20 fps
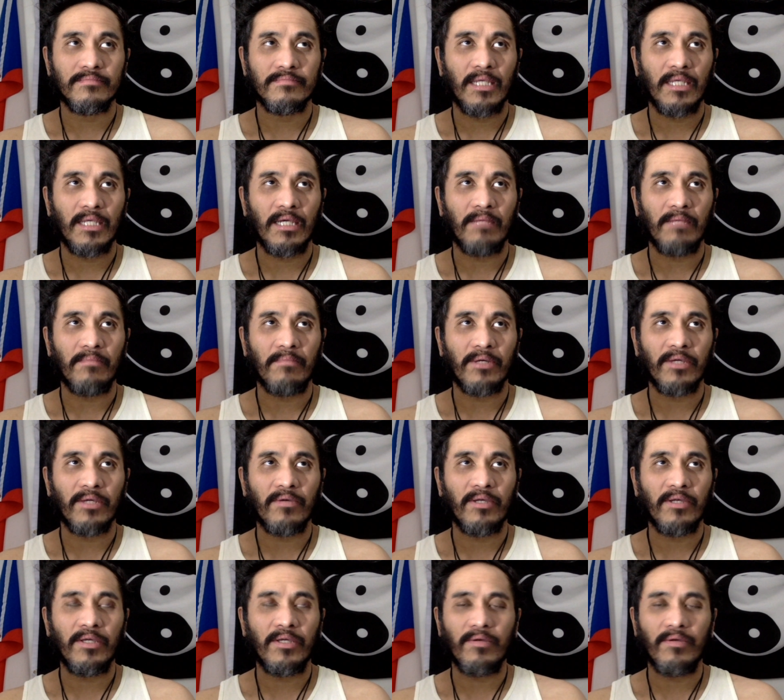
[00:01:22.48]
uh,
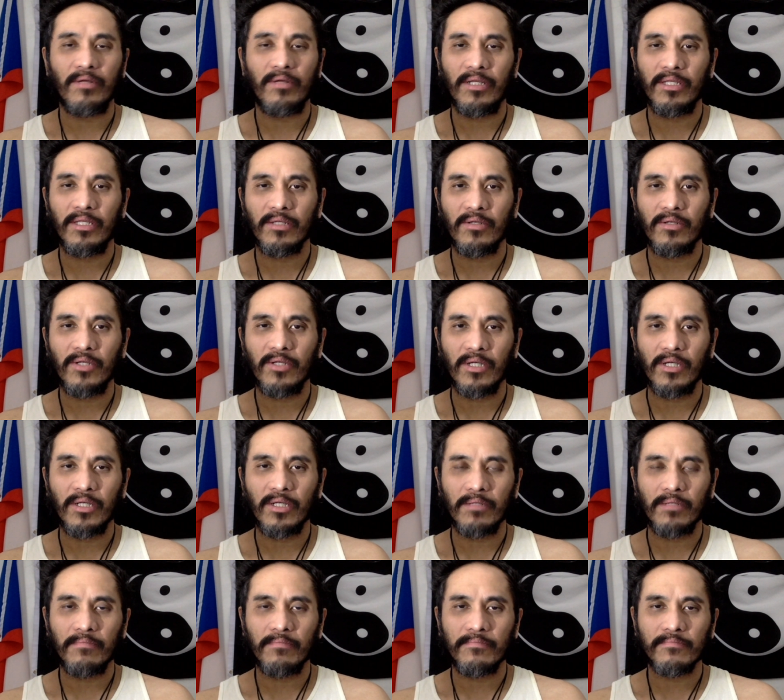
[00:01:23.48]
Mercury Uranus
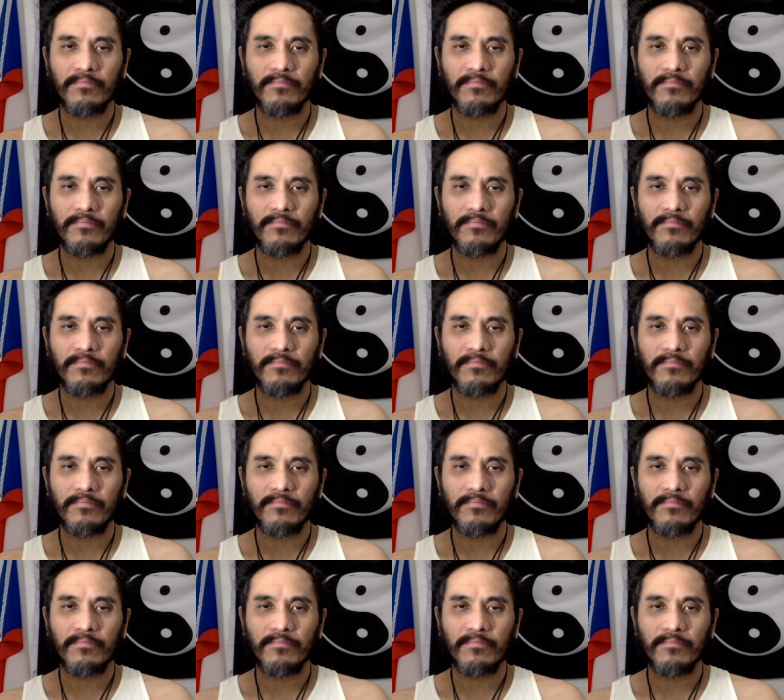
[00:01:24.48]
conjunction.